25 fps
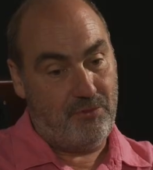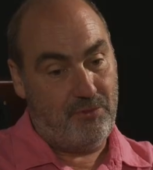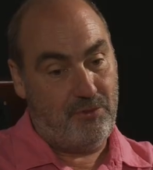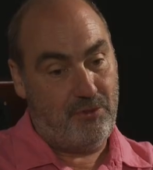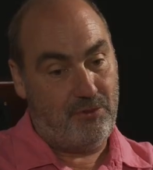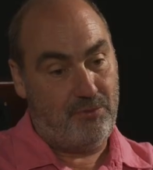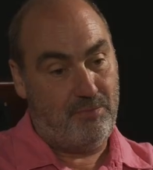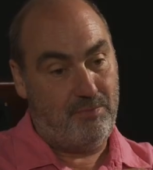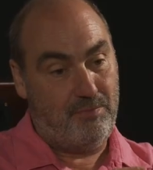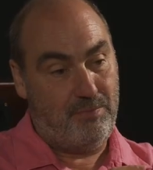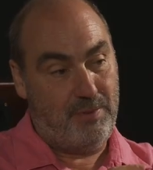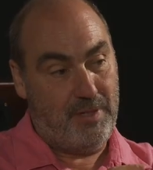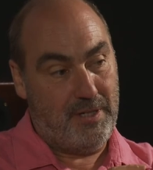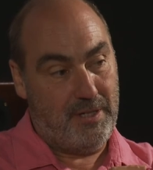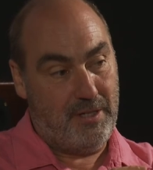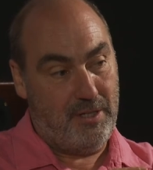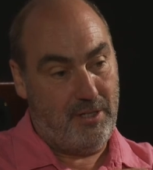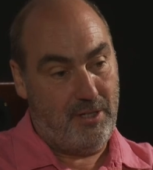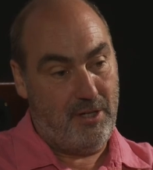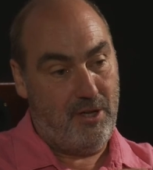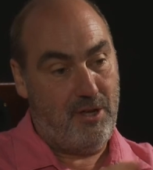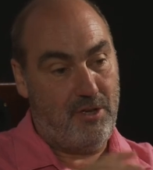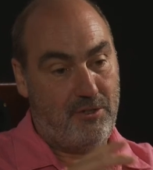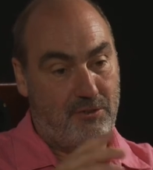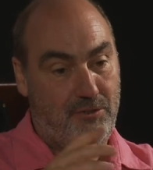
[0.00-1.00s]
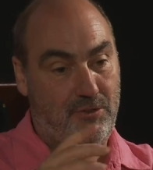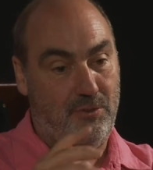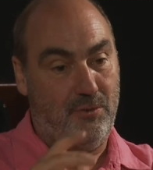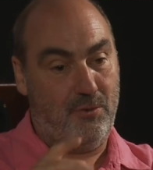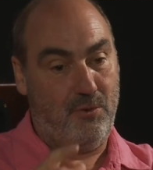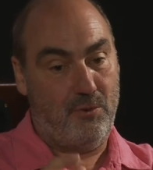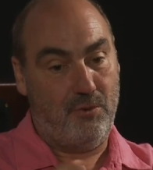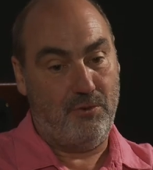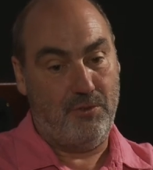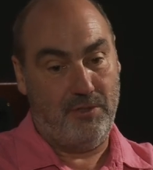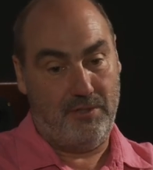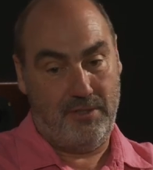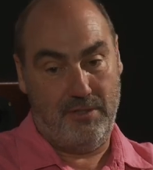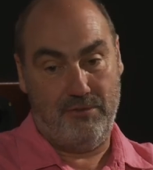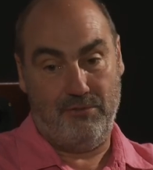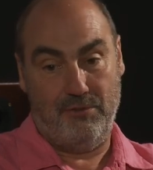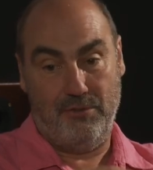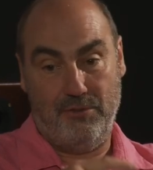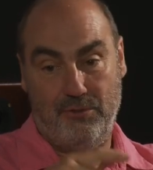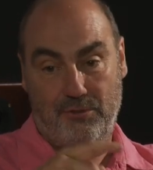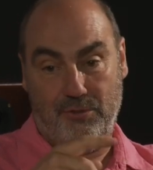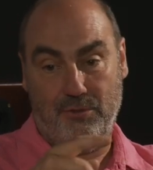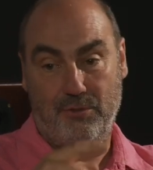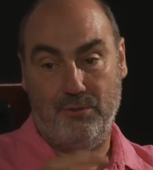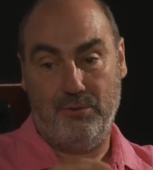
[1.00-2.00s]
just being alert to all the
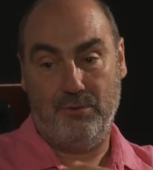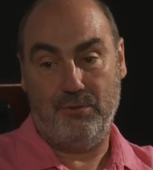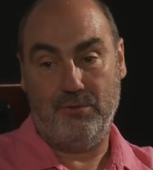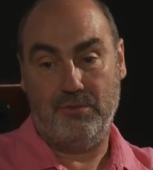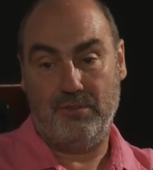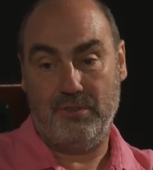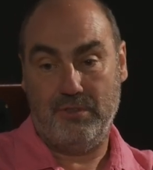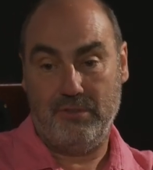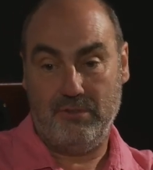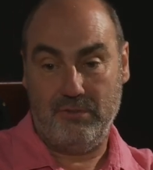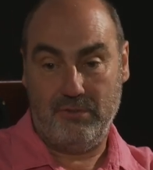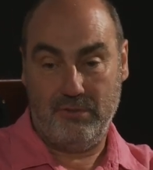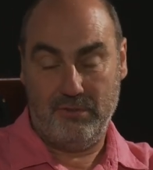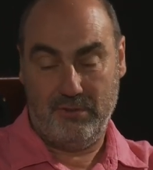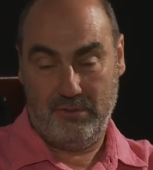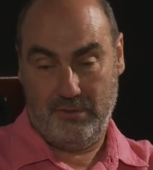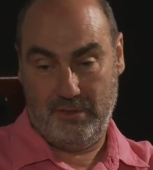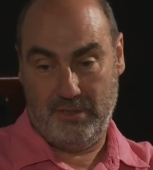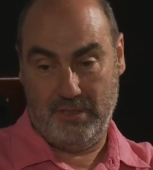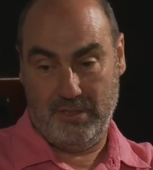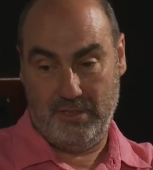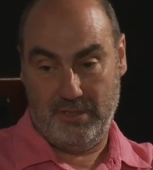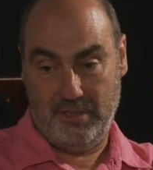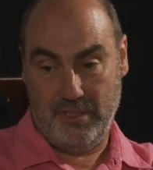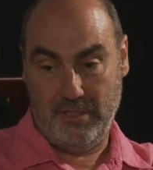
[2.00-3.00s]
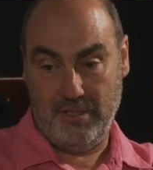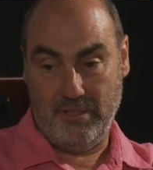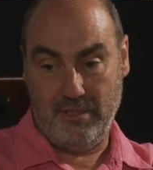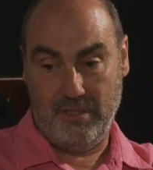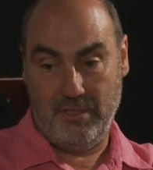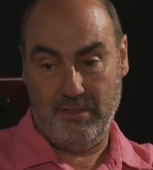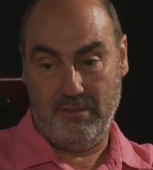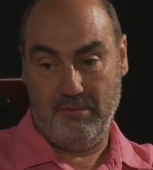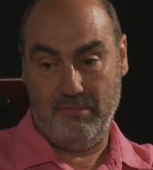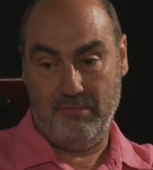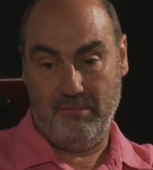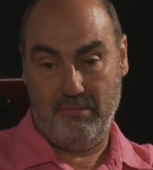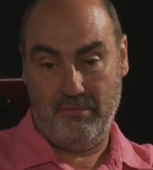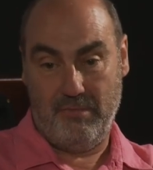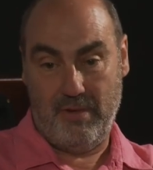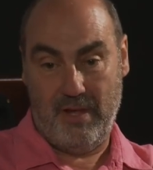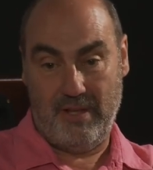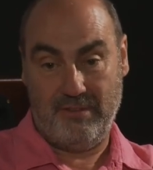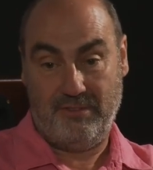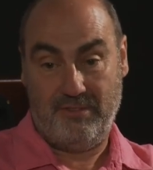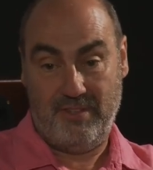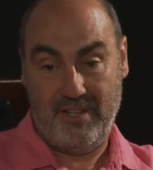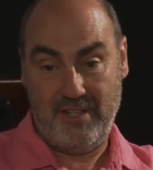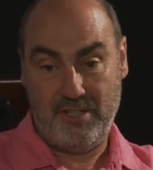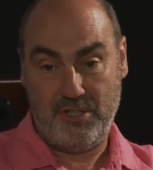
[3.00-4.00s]
different tools and continually,
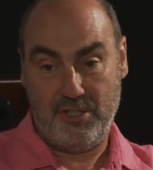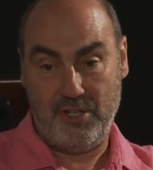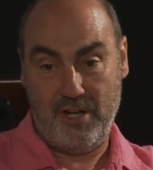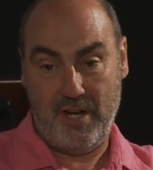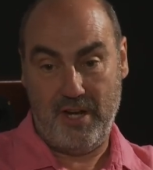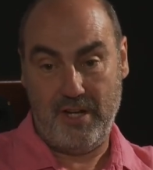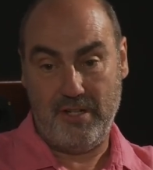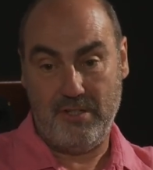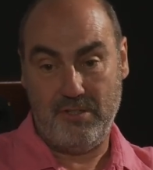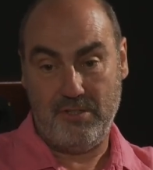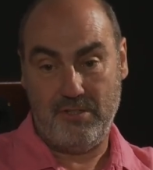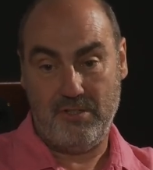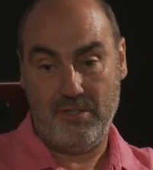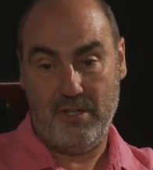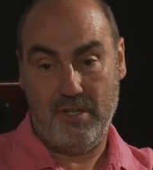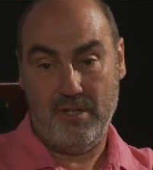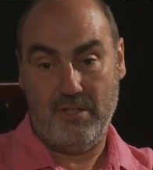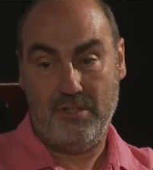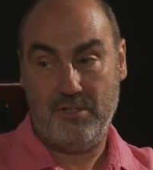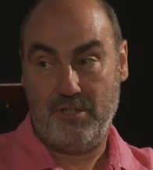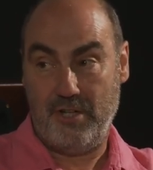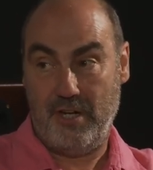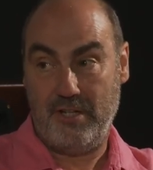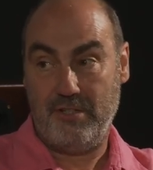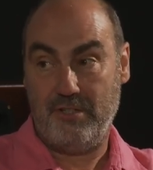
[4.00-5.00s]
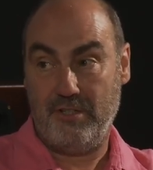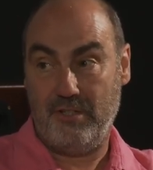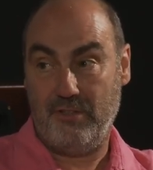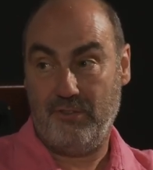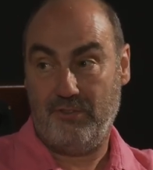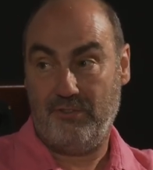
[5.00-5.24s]
as they change, changing